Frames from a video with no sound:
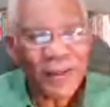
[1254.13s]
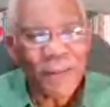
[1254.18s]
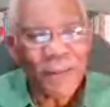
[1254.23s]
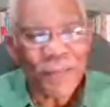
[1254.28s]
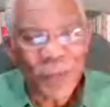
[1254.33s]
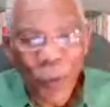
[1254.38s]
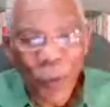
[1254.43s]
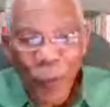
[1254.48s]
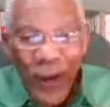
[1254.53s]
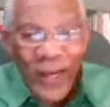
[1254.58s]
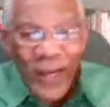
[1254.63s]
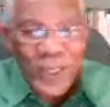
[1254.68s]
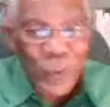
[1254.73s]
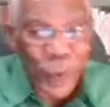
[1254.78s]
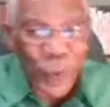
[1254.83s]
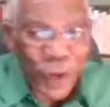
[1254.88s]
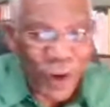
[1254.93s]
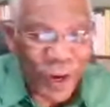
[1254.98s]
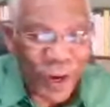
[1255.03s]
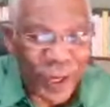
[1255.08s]
The whites
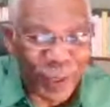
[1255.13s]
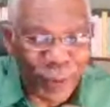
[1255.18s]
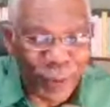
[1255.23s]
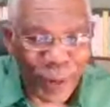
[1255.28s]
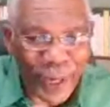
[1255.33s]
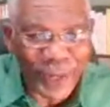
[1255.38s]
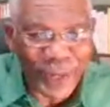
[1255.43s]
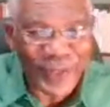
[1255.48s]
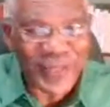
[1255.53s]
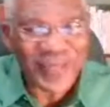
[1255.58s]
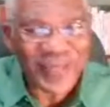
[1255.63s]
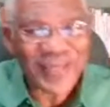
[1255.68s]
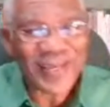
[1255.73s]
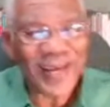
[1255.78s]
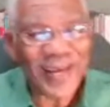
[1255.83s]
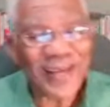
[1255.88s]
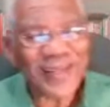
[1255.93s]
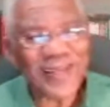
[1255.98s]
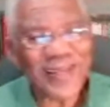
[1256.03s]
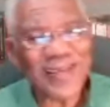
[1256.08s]
were corresponding with
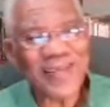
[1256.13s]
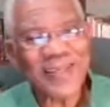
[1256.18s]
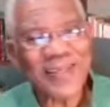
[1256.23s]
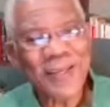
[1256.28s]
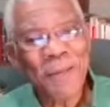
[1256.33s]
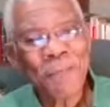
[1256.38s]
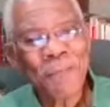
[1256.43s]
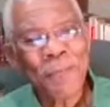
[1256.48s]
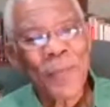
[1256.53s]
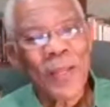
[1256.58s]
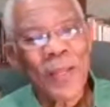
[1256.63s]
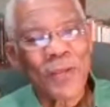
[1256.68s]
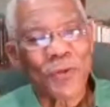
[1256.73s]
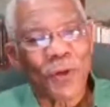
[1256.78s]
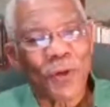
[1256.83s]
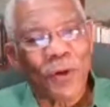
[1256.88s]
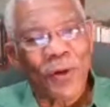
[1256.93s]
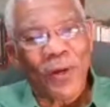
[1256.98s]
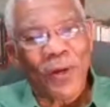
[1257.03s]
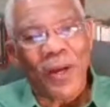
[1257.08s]
societies.
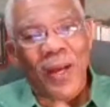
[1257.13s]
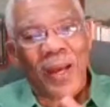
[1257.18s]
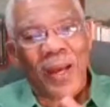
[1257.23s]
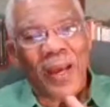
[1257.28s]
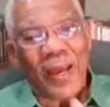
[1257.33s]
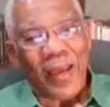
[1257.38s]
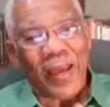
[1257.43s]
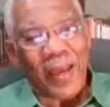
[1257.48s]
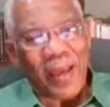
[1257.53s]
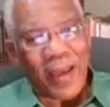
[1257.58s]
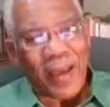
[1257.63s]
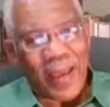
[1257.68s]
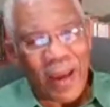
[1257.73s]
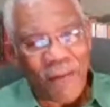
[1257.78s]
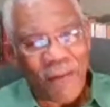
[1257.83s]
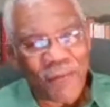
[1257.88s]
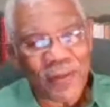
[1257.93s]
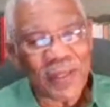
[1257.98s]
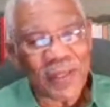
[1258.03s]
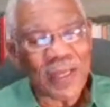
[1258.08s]
So
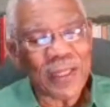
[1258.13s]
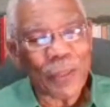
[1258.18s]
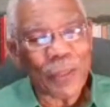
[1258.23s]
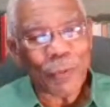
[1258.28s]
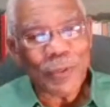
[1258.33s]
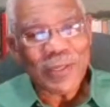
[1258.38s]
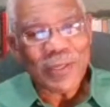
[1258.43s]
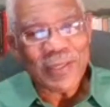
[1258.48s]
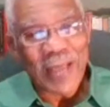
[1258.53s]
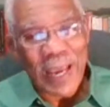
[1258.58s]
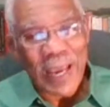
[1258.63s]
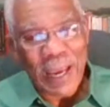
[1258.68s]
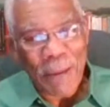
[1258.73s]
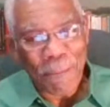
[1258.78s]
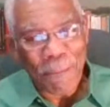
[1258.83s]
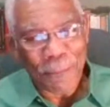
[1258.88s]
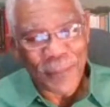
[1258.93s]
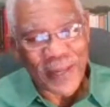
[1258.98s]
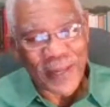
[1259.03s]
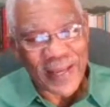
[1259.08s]
everything that was
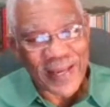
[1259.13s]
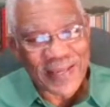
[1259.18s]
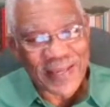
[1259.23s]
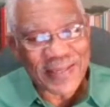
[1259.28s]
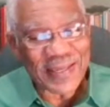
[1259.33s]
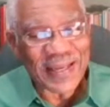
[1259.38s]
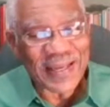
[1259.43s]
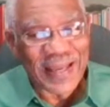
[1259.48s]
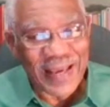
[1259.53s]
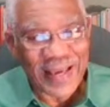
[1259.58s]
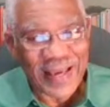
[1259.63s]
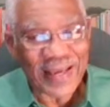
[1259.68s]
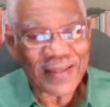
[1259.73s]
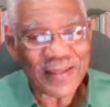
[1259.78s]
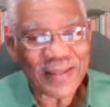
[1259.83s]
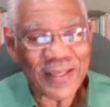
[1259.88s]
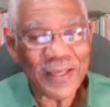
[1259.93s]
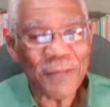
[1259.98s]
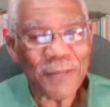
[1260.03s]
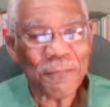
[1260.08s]
taking place in
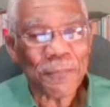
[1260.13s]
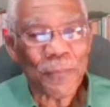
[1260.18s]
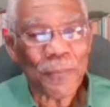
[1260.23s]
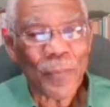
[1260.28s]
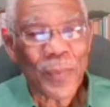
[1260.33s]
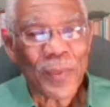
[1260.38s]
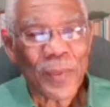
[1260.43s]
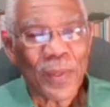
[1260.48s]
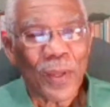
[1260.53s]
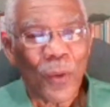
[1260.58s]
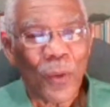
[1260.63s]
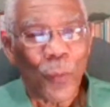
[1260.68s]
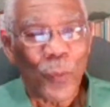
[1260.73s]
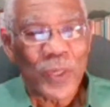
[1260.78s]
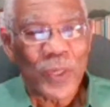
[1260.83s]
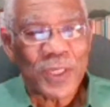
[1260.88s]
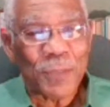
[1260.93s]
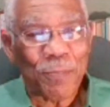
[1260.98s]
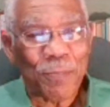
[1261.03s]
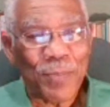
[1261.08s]
Haiti
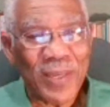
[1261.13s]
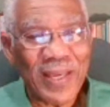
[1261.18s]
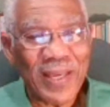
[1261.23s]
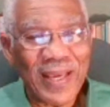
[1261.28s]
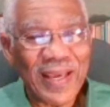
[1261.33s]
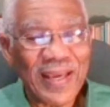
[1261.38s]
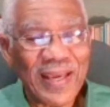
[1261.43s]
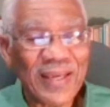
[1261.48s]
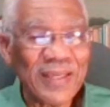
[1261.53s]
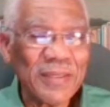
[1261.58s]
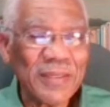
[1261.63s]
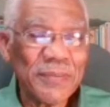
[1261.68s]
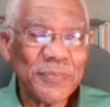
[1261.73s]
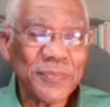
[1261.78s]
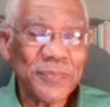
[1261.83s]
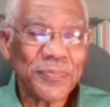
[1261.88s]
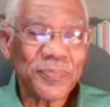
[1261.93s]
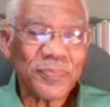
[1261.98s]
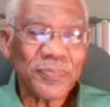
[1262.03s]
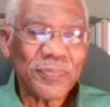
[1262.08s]
was being
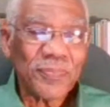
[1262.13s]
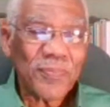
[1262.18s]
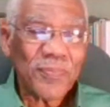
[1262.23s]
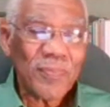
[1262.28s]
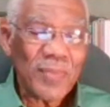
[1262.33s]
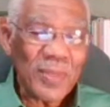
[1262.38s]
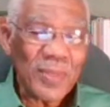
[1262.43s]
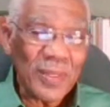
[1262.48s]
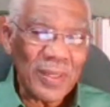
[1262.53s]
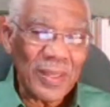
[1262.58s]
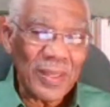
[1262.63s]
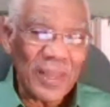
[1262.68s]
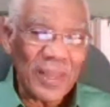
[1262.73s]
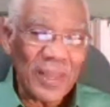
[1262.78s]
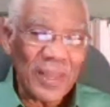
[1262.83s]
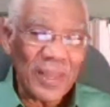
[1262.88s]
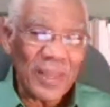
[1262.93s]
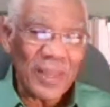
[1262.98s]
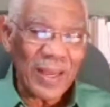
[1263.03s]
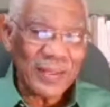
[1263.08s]

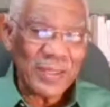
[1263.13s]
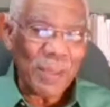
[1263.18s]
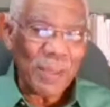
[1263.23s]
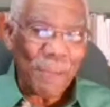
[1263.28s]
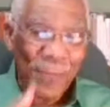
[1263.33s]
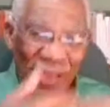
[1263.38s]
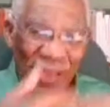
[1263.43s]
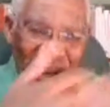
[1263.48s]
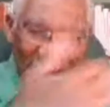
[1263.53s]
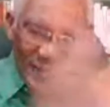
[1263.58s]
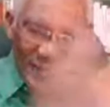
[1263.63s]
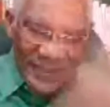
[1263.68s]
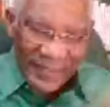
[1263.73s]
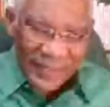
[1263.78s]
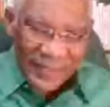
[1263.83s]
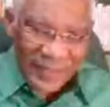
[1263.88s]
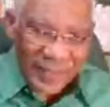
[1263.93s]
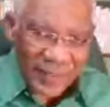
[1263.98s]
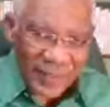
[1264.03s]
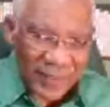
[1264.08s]

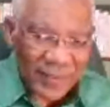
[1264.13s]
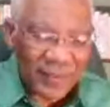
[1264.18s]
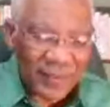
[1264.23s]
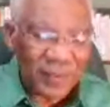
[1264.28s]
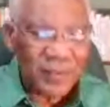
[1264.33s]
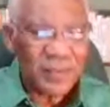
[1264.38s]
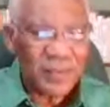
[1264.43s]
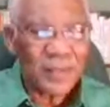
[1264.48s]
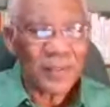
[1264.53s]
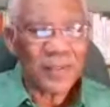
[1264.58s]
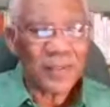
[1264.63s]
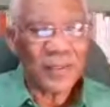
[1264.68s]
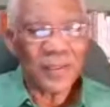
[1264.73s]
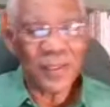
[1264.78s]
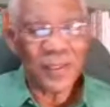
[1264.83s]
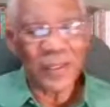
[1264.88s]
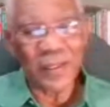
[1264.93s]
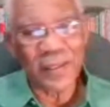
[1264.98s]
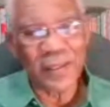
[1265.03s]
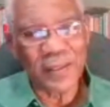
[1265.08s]
debated
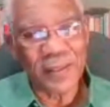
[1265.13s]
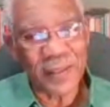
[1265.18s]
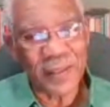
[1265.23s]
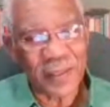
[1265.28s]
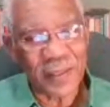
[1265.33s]
in